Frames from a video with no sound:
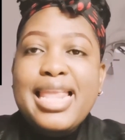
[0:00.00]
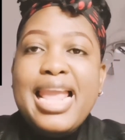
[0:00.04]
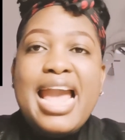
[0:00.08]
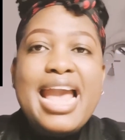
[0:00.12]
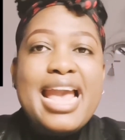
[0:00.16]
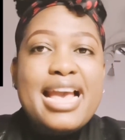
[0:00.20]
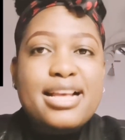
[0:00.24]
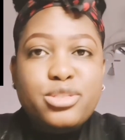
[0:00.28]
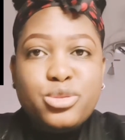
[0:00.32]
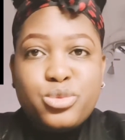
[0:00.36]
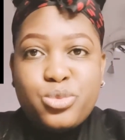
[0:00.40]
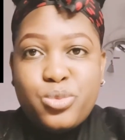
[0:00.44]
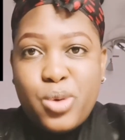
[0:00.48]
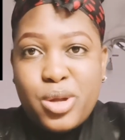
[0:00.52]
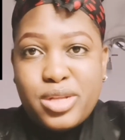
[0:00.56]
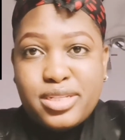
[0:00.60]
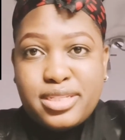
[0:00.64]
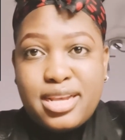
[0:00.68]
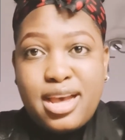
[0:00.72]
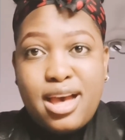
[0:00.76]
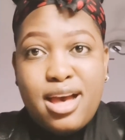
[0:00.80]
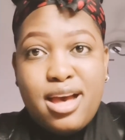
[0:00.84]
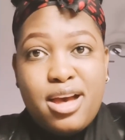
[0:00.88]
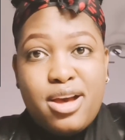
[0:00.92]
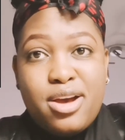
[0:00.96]
has
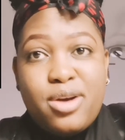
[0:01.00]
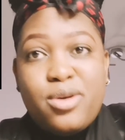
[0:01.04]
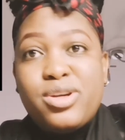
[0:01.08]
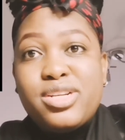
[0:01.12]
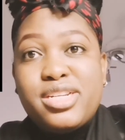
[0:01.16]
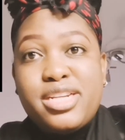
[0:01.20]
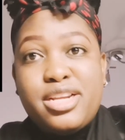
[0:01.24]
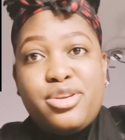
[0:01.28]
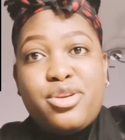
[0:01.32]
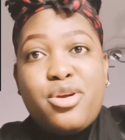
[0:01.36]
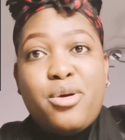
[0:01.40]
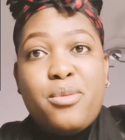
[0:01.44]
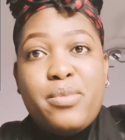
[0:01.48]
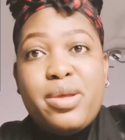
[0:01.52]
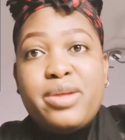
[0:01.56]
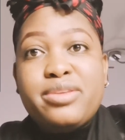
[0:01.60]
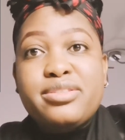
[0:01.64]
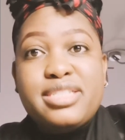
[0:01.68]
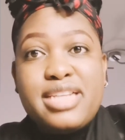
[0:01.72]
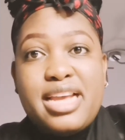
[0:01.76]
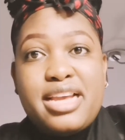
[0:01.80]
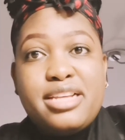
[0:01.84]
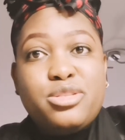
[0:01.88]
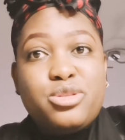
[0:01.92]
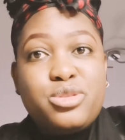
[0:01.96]
water on a normal
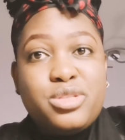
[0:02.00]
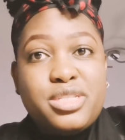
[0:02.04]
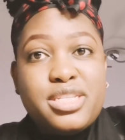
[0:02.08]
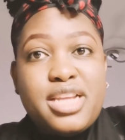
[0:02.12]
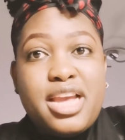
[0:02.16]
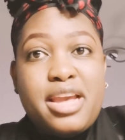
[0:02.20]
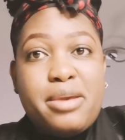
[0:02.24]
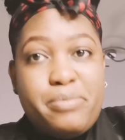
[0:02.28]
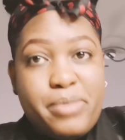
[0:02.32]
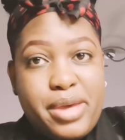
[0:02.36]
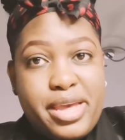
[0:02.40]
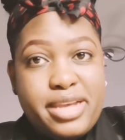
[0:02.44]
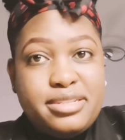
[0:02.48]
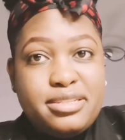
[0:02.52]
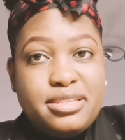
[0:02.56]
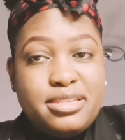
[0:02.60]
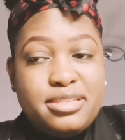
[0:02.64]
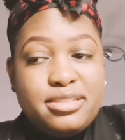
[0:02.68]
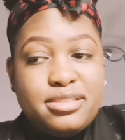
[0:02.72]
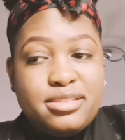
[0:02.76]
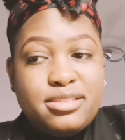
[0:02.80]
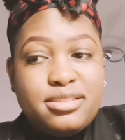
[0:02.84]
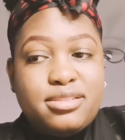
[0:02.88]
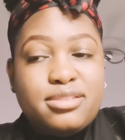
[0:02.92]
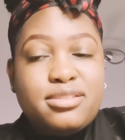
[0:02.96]
day-to-day
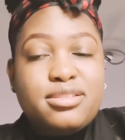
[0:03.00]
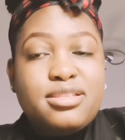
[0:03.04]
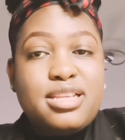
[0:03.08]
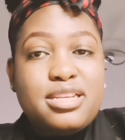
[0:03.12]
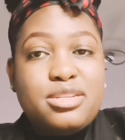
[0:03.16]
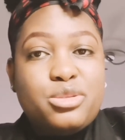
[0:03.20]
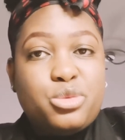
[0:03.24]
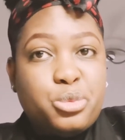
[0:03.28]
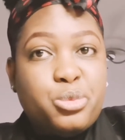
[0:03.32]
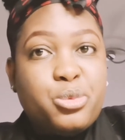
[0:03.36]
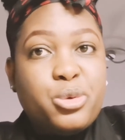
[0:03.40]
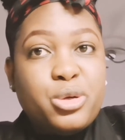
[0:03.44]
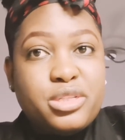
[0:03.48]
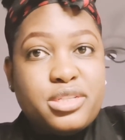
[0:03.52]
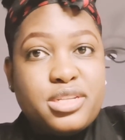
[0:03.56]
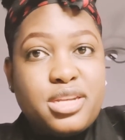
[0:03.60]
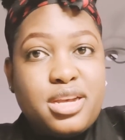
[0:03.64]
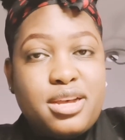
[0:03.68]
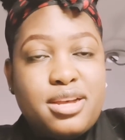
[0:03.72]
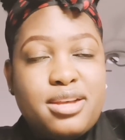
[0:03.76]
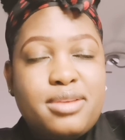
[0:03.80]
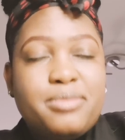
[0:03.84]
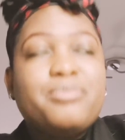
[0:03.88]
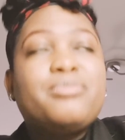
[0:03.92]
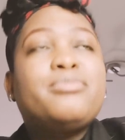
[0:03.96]
basis. There's
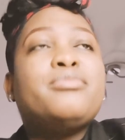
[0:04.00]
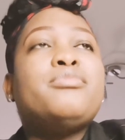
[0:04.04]
water.